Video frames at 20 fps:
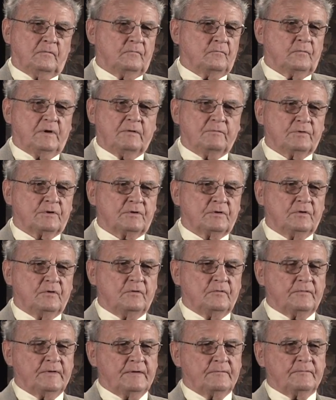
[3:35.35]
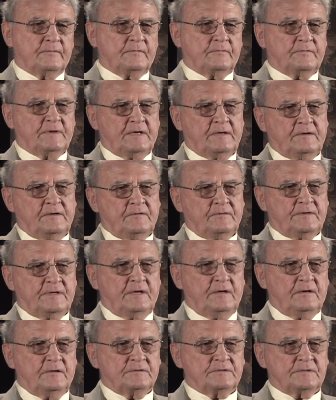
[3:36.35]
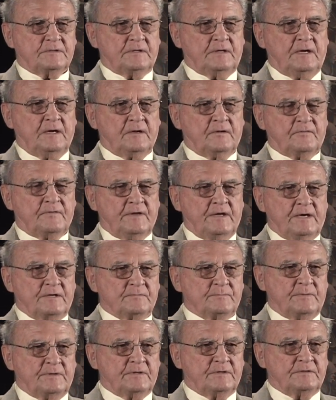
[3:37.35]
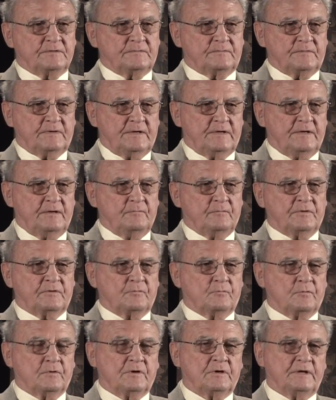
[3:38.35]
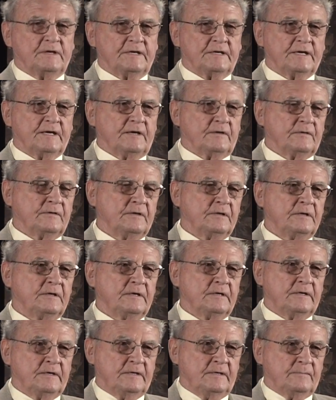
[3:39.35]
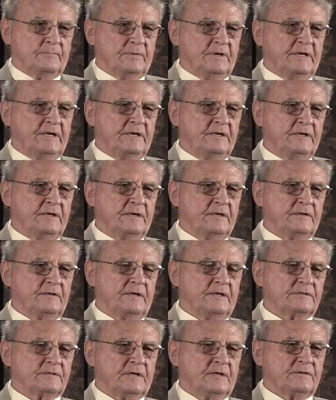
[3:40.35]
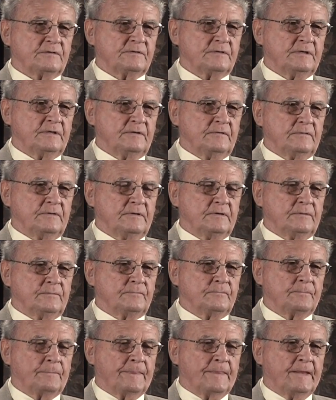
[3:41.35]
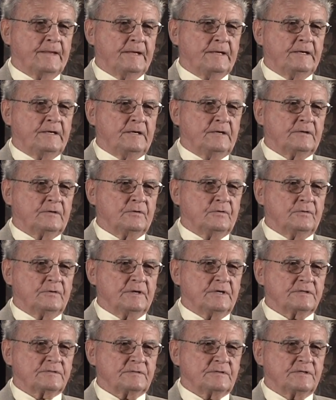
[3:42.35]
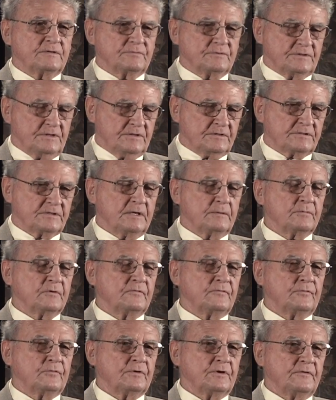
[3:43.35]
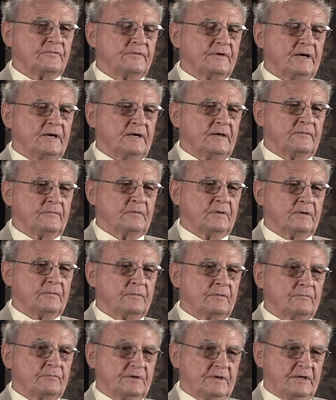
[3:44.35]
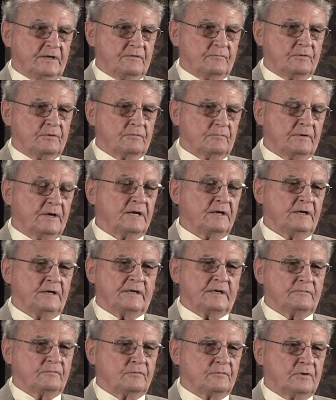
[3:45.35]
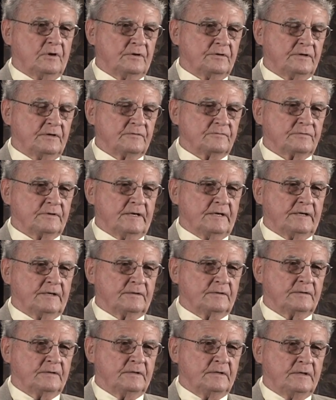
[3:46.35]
We were told that they didn't tell us a lot of things because they didn't want the word to leak out. But he did, as I said, um, told us this was in summer '45, and we were getting, we were ready to leave. We were all done training.